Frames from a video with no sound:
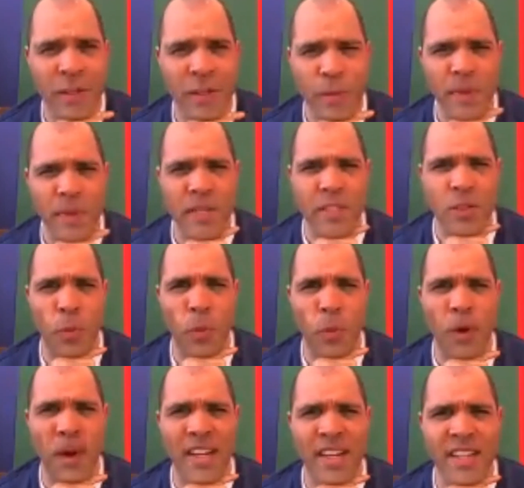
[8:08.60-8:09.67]
And you were
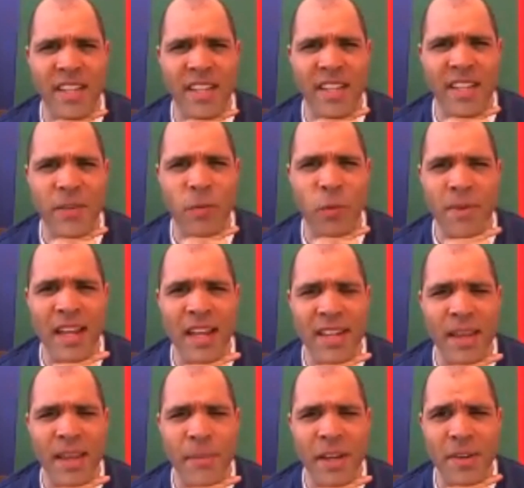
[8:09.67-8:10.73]
twenty-one
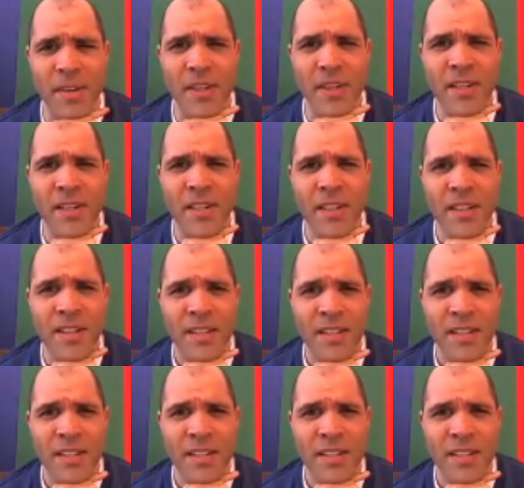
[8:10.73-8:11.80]
when that came out?
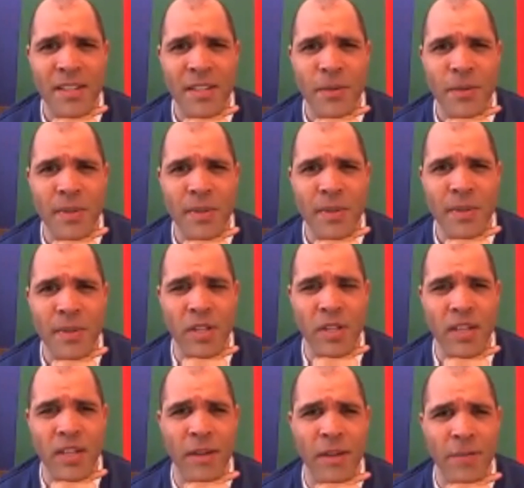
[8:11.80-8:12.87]
You had just
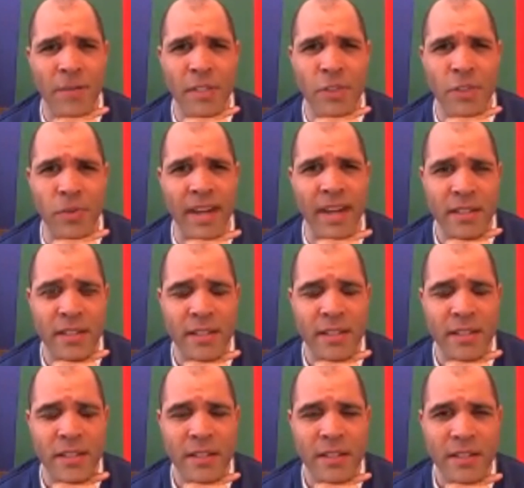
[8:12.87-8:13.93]
gotten old enough to
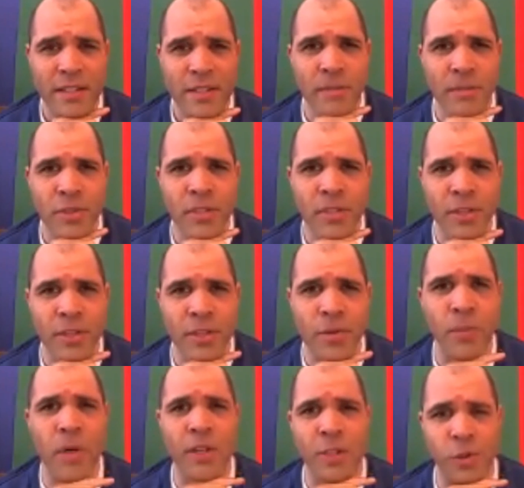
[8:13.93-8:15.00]
drink. You were, I'm
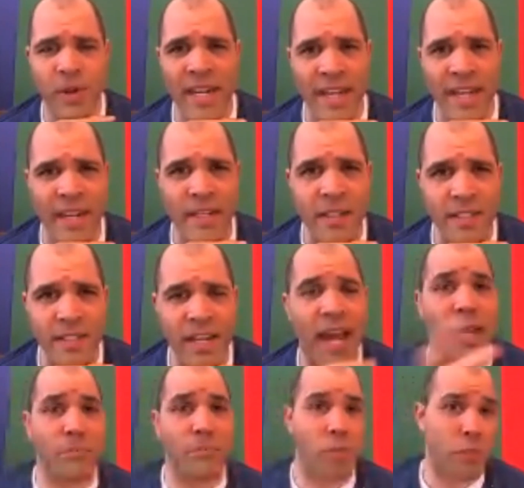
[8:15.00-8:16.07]
sure you were drinking
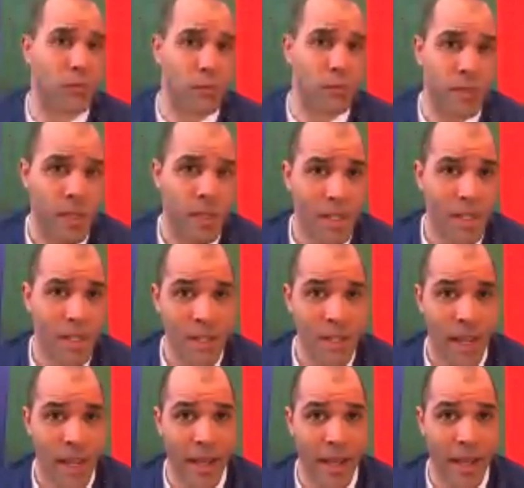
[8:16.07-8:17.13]
at times.
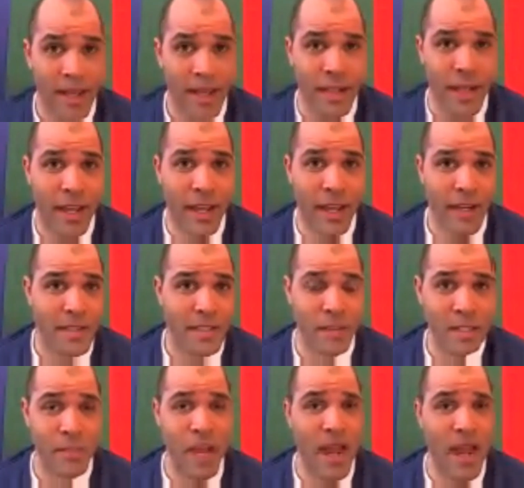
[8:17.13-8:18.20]
Yeah, and then
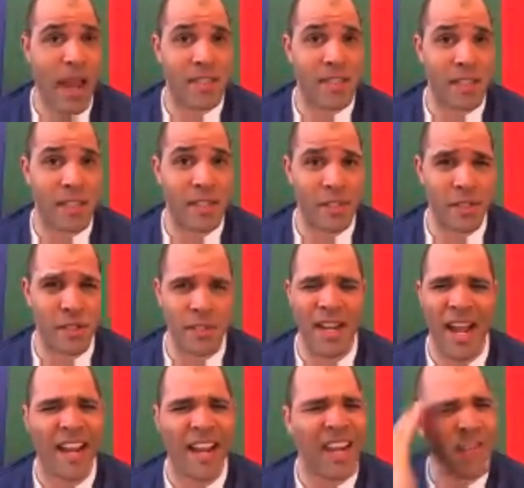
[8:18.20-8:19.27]
some guy that. says,
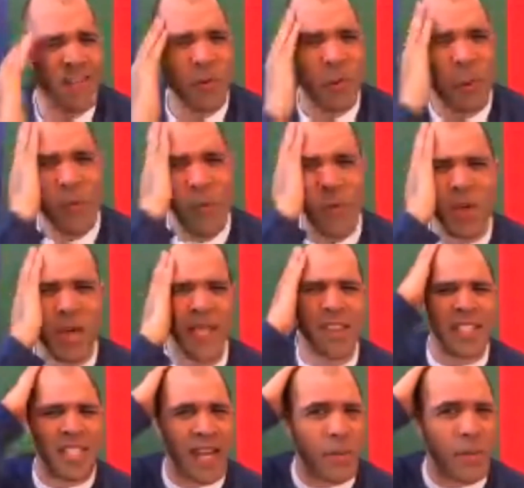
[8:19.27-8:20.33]
you're... I can't
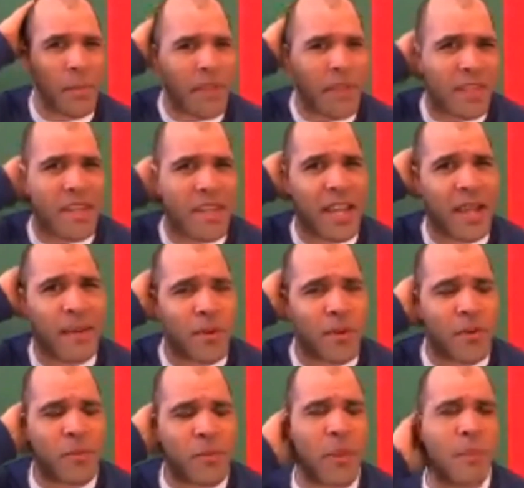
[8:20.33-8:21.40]
remember what Anthony said about the
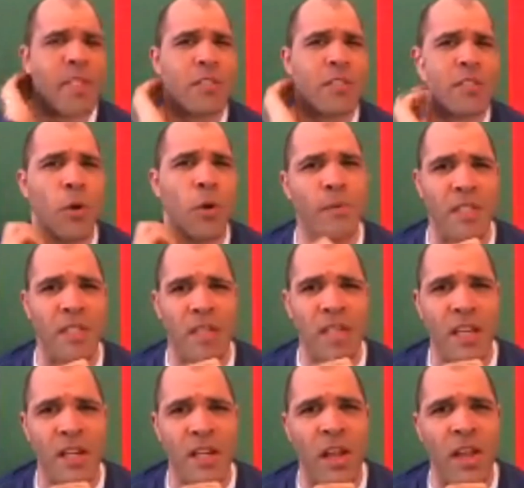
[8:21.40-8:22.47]
game, but I remember the score
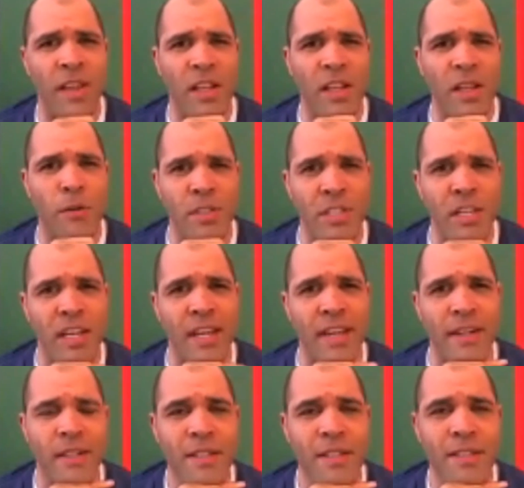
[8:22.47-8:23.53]
was a little on the low
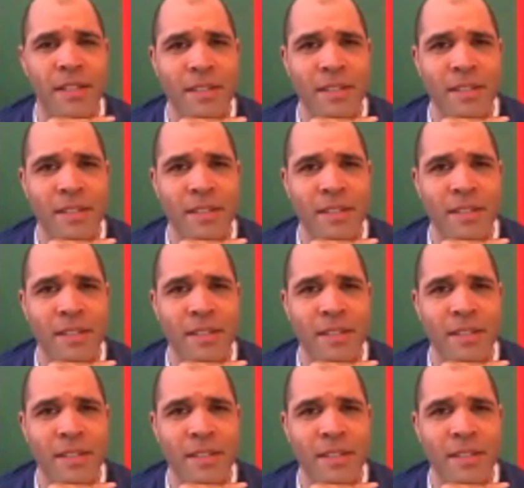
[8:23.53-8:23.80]
side.